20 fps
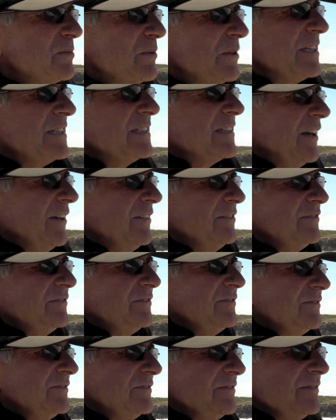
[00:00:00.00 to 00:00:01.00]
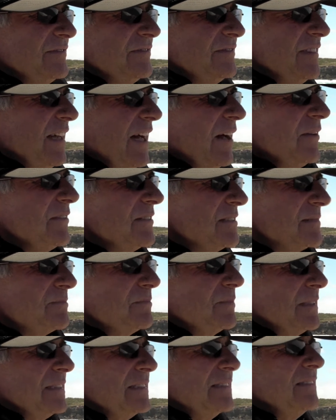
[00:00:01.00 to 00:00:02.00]
pretty tough. No, it's
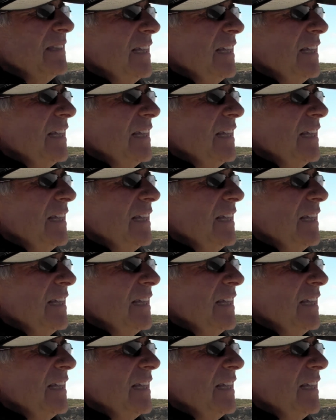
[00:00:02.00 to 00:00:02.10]
good.